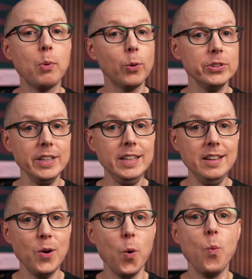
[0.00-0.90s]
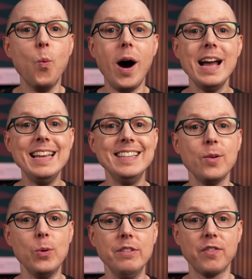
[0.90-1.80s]
importantly, why is
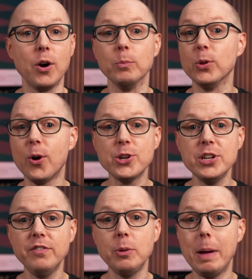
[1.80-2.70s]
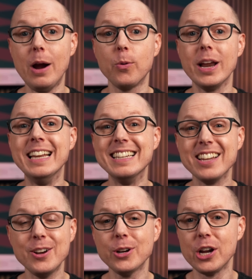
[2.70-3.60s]
a wind farm large enough to power an
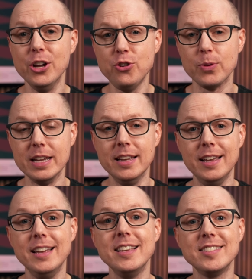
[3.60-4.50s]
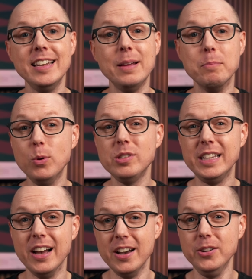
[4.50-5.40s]
entire country sitting
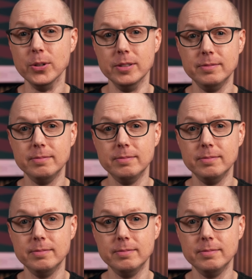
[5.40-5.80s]
mostly idle?